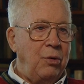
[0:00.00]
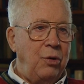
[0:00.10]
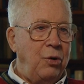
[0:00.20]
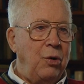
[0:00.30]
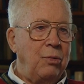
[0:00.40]

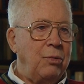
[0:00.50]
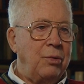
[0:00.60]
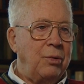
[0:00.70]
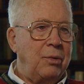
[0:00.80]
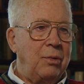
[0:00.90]

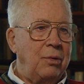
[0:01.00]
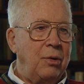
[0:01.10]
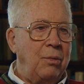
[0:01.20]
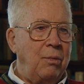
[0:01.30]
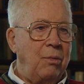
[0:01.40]

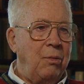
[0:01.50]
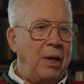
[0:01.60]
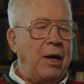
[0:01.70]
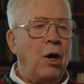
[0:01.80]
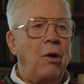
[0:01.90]

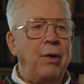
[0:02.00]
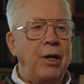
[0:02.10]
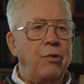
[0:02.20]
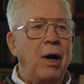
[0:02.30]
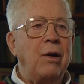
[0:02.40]
they'd
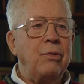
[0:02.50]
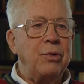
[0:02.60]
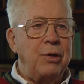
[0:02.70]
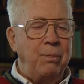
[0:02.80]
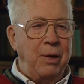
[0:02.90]
already
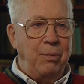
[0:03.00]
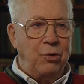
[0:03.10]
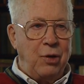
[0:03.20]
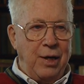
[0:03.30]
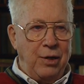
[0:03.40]
drowned some people
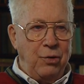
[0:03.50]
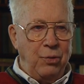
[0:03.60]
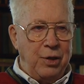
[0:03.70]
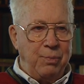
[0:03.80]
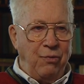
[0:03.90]
trying to do
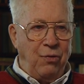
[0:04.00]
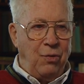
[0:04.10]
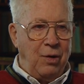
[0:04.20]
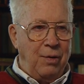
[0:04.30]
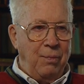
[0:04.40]
this
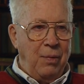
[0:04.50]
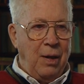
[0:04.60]
before.